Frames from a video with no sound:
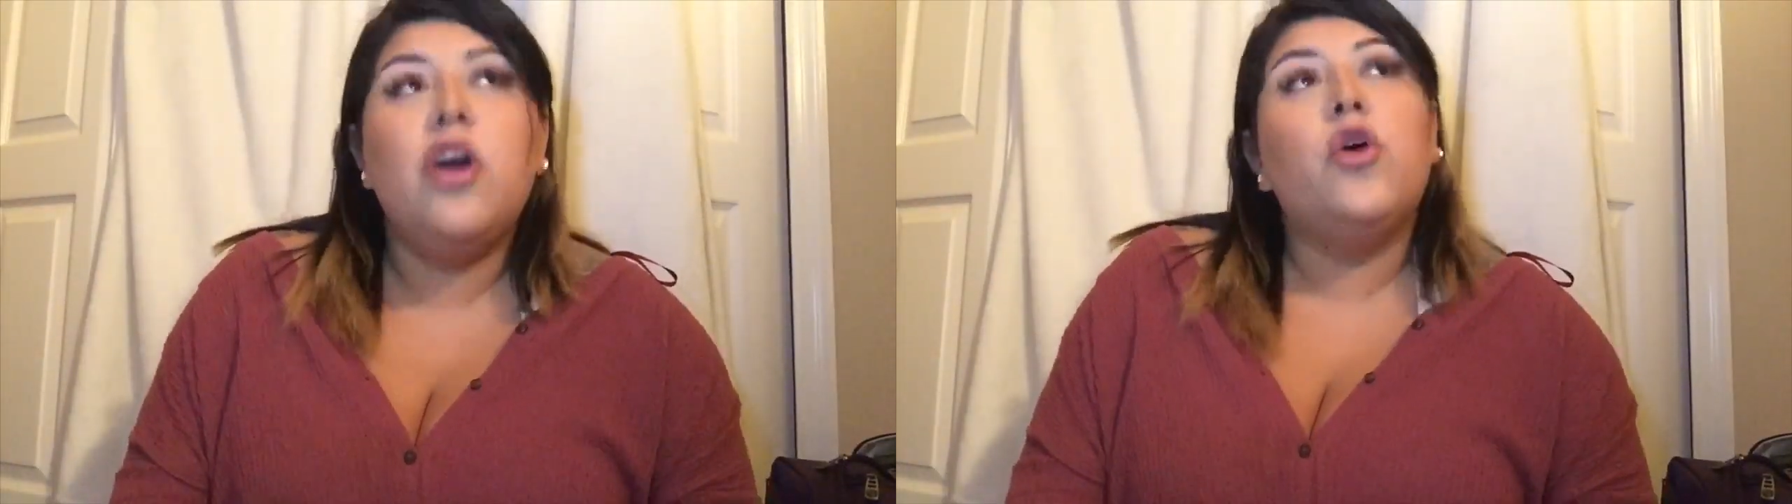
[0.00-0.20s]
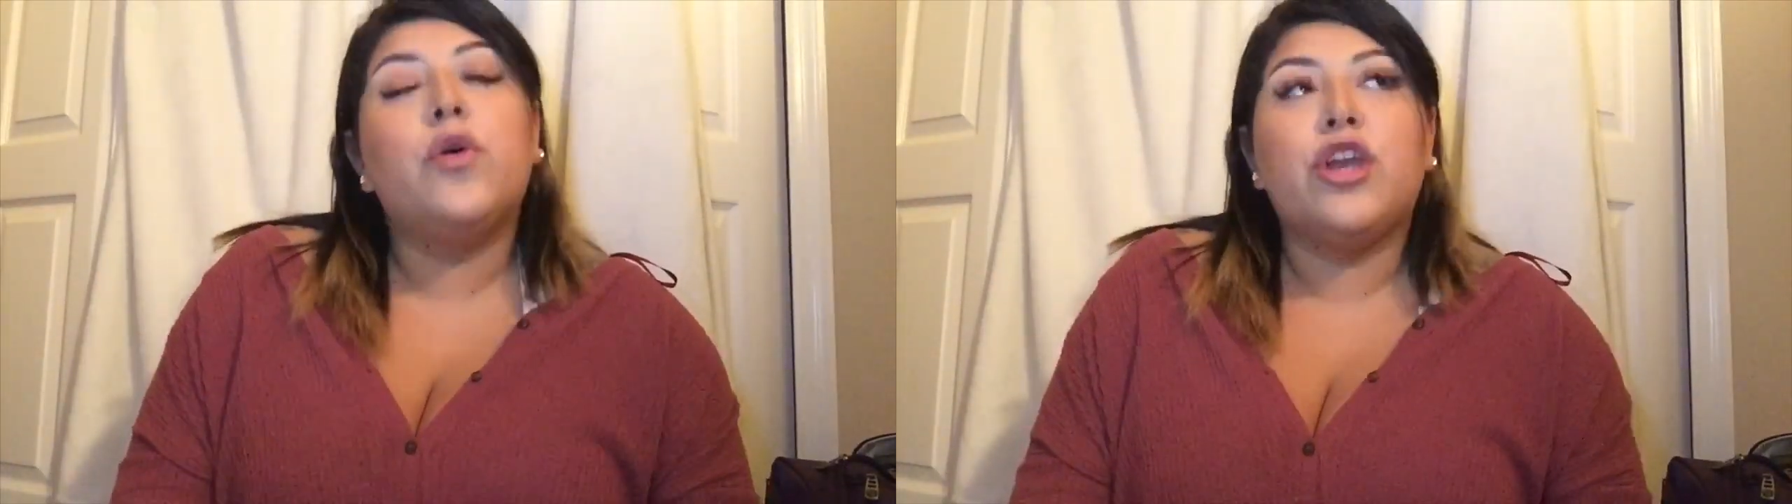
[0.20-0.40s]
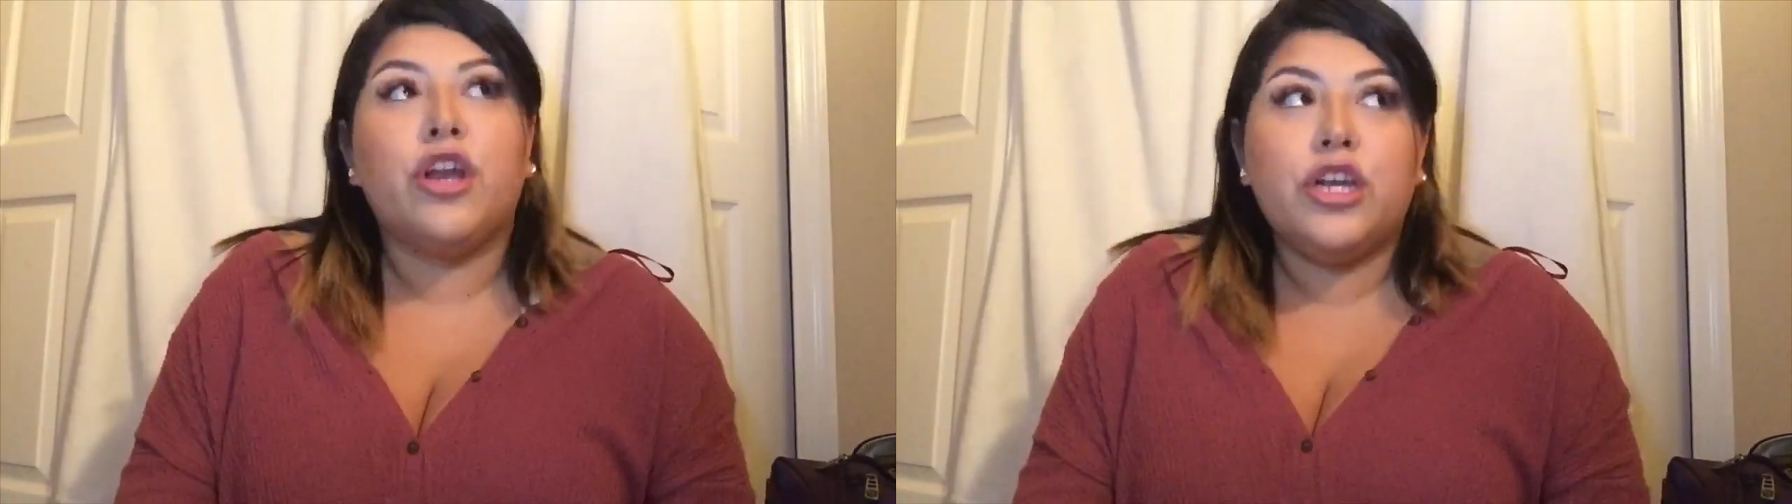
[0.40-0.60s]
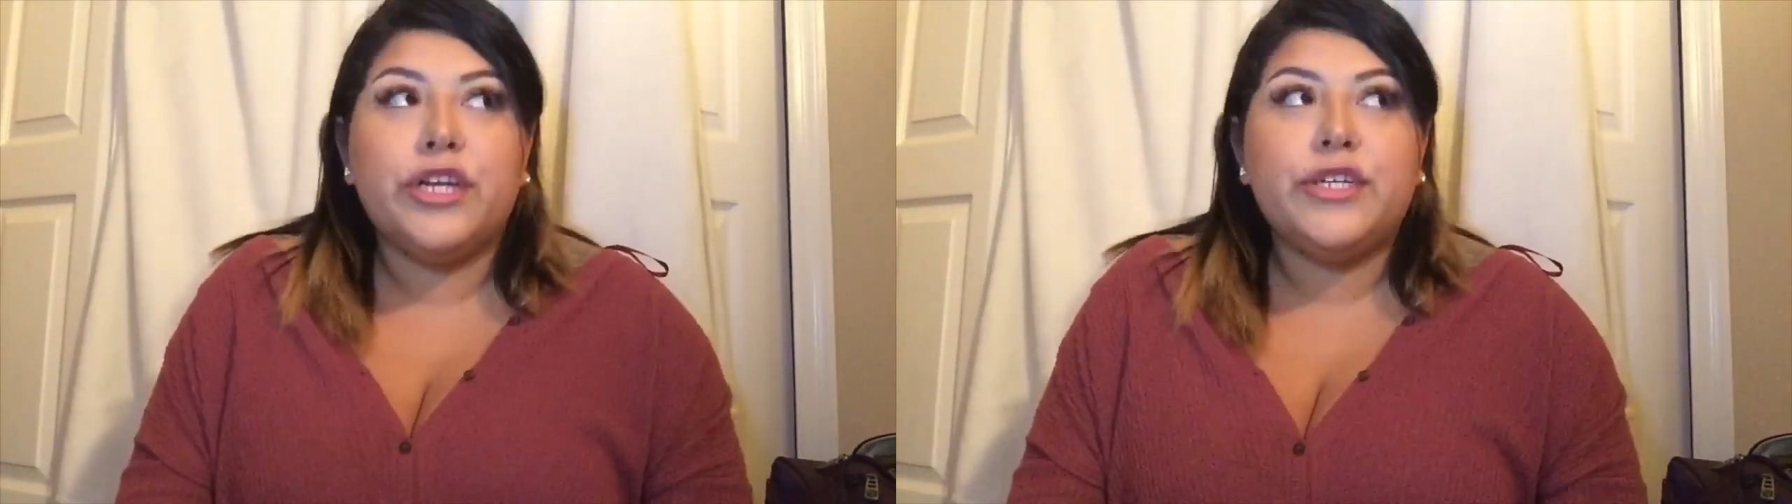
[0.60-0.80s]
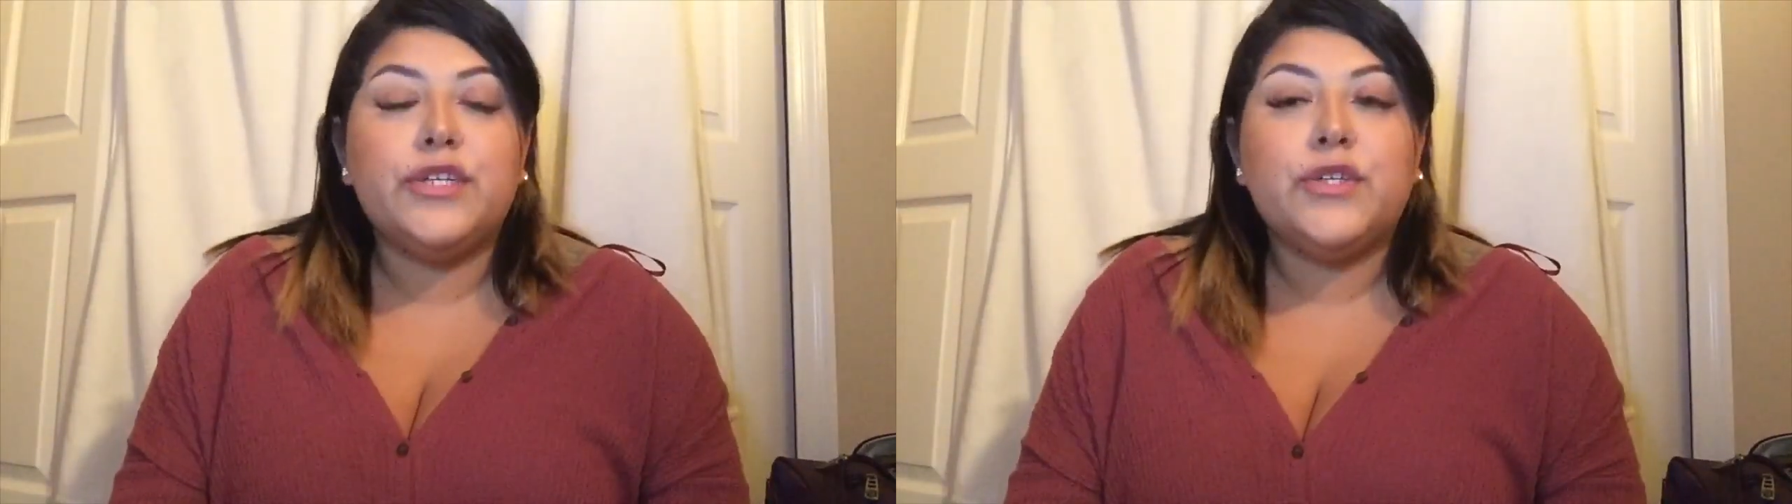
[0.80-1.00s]
when you're in
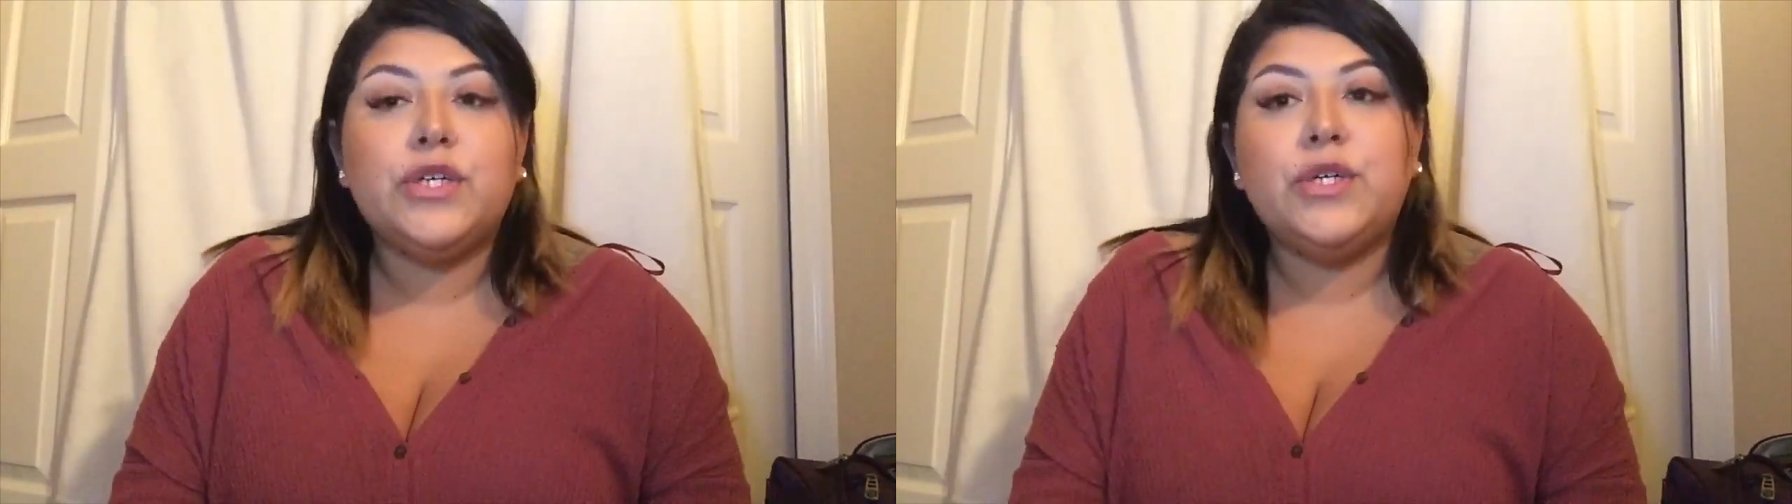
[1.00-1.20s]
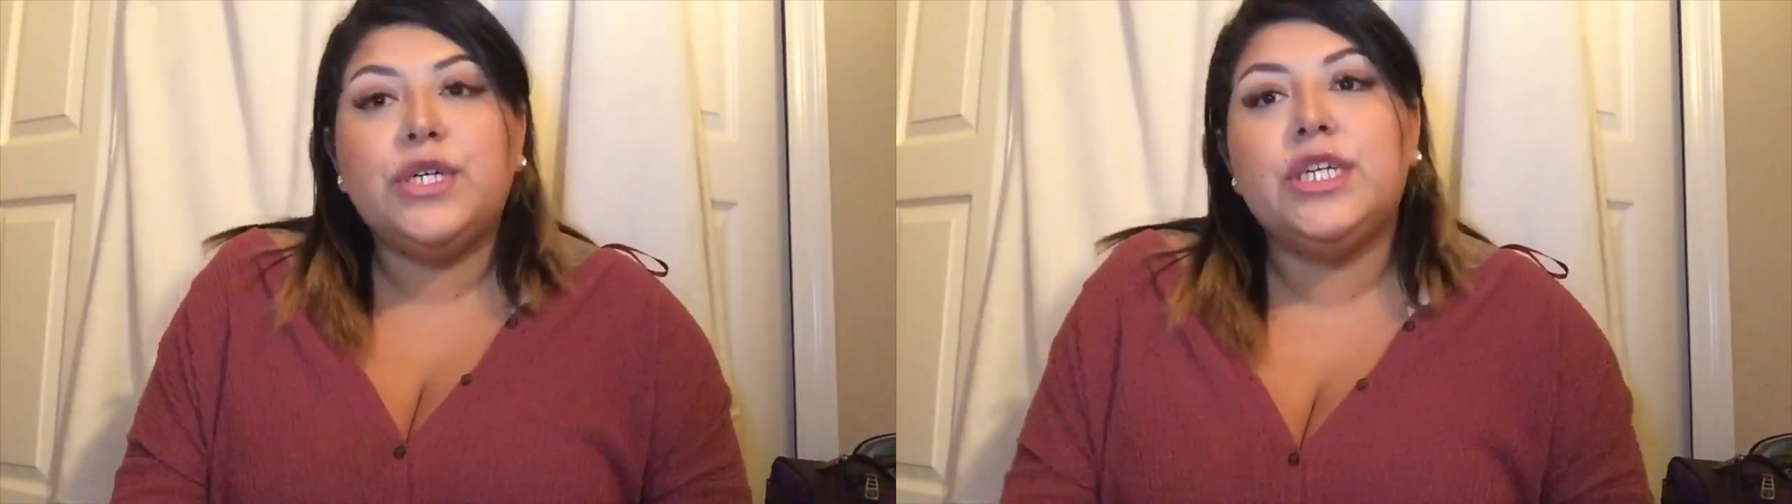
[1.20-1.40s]
nursing school,